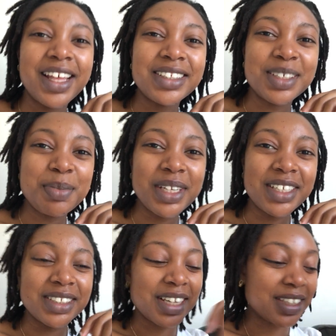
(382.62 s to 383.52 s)
that's a bit
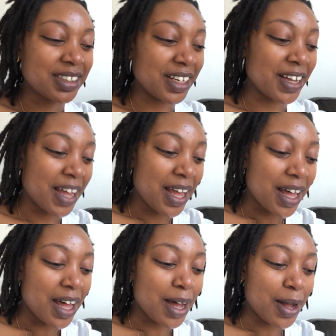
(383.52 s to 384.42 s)
disgusting
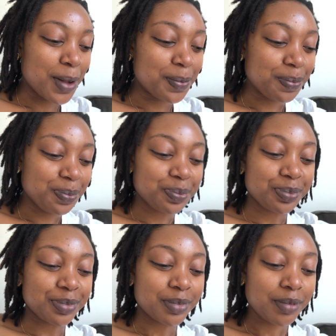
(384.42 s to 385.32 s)
um,
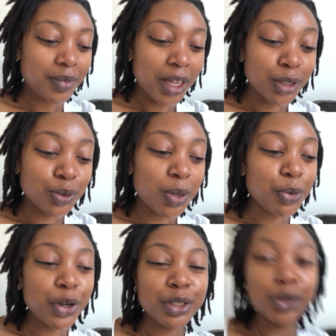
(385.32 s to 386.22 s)
so I'm going